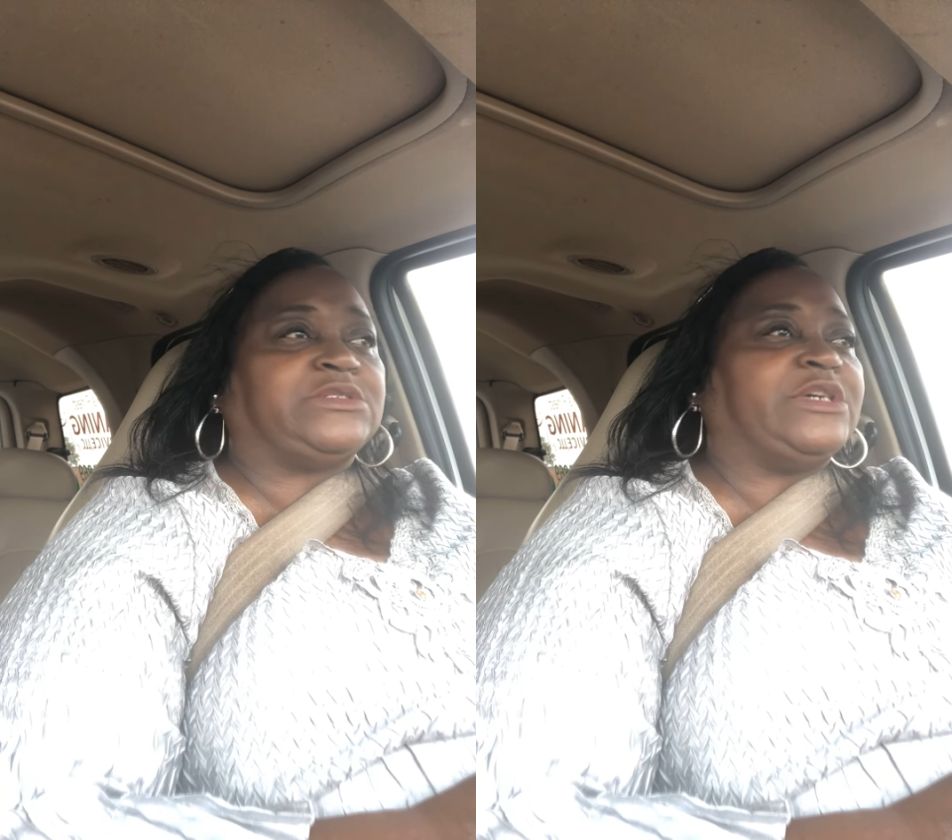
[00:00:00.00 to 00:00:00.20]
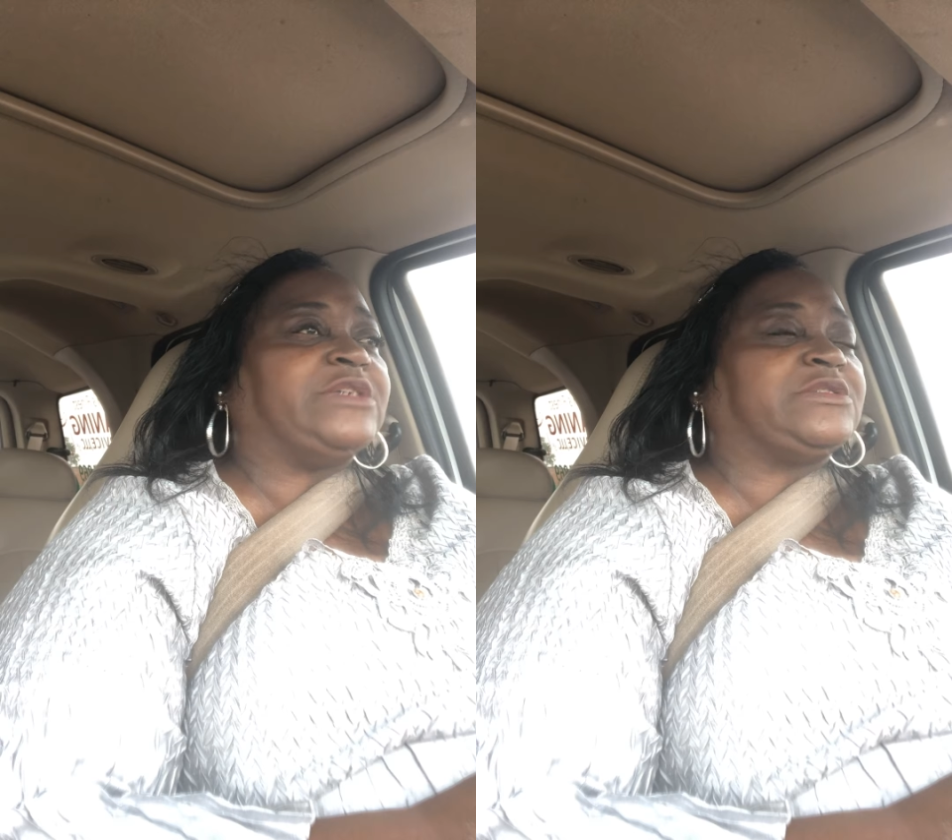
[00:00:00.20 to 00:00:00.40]

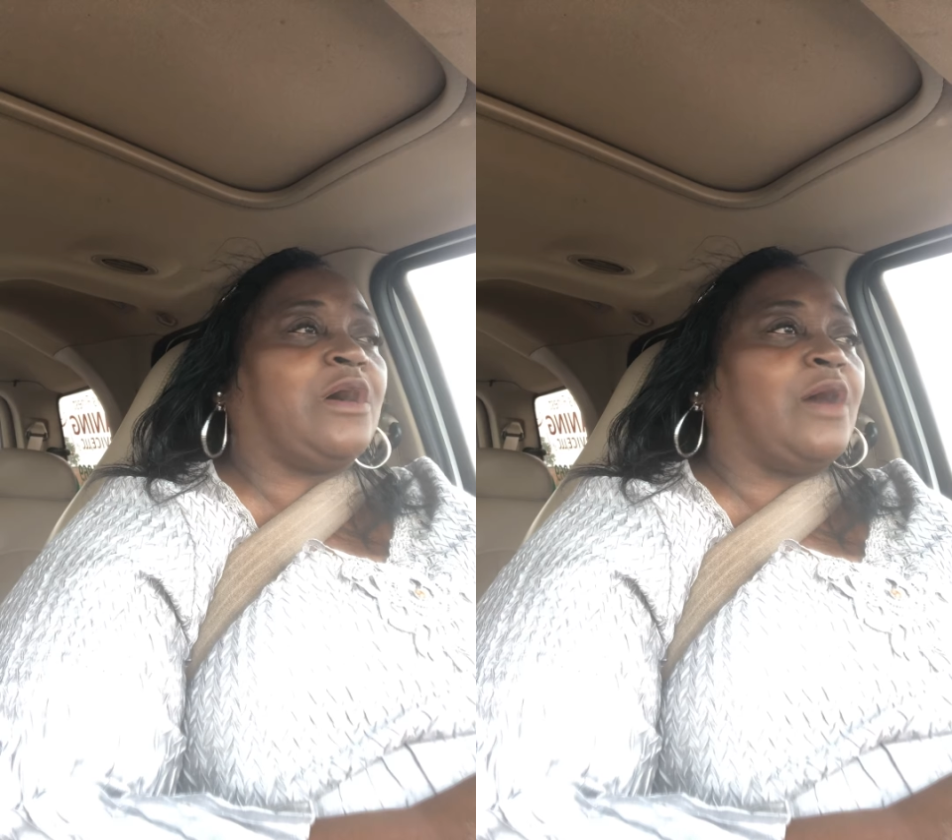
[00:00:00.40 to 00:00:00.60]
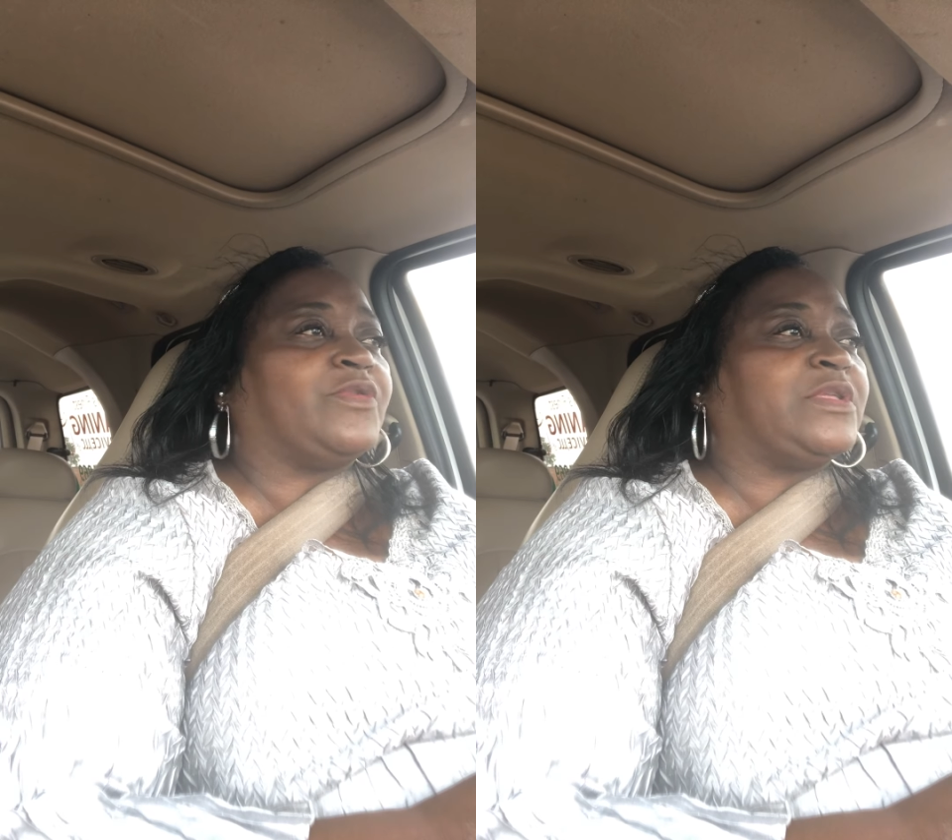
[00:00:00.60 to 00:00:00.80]
just the
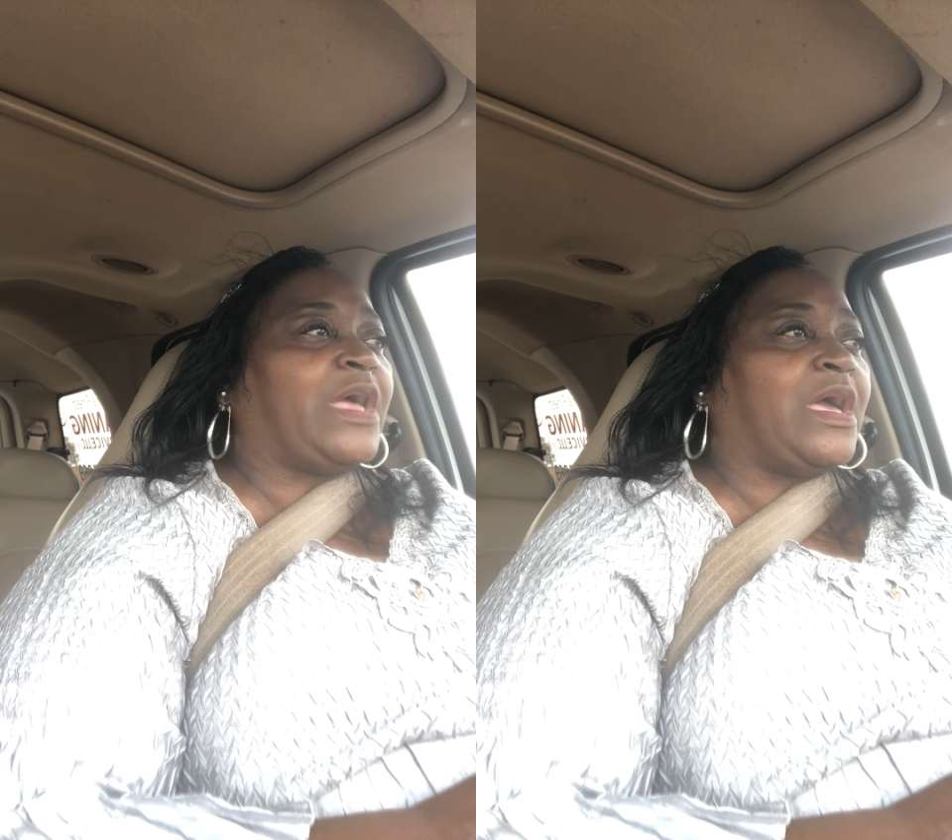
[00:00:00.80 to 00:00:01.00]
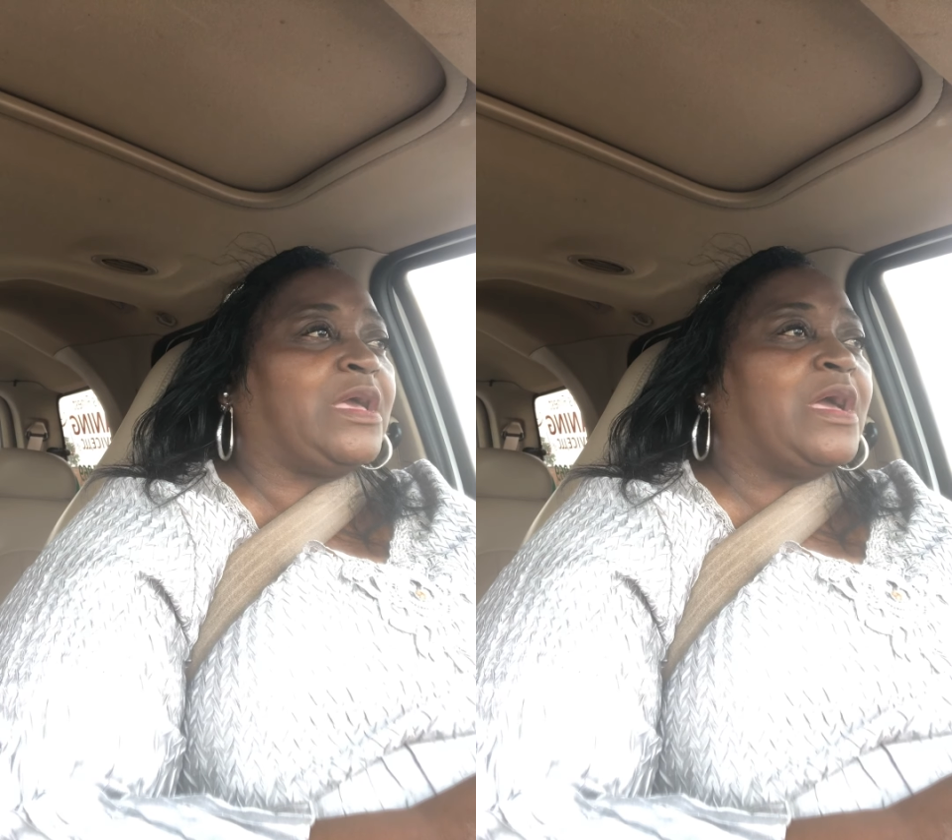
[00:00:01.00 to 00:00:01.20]
other
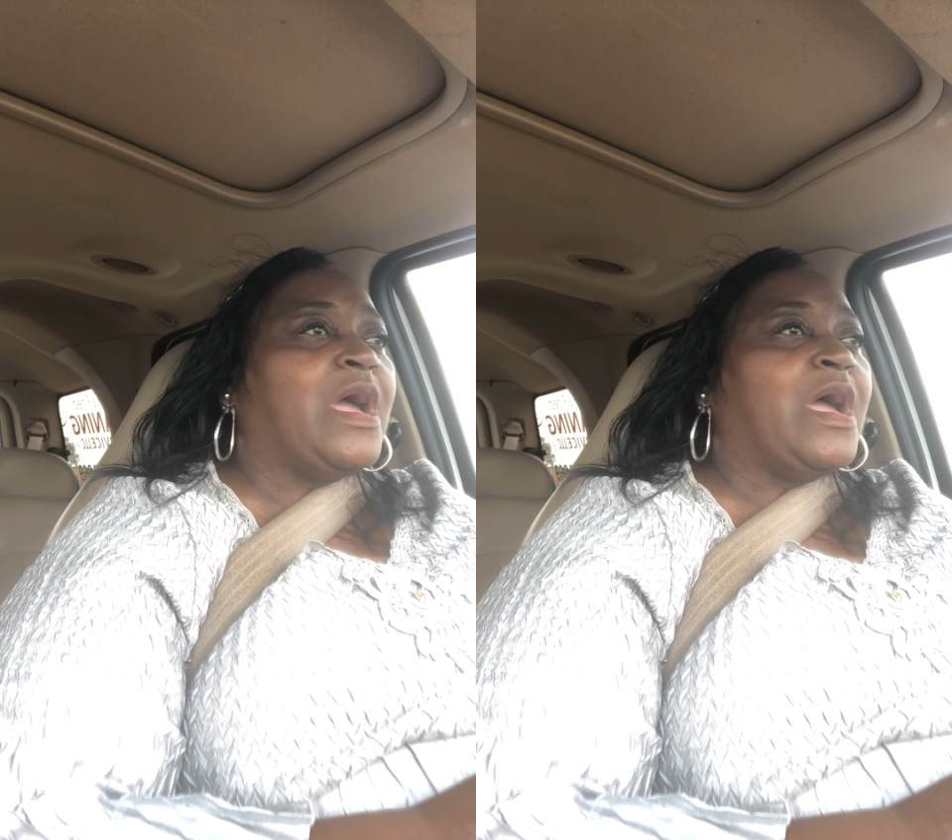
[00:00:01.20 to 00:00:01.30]
day,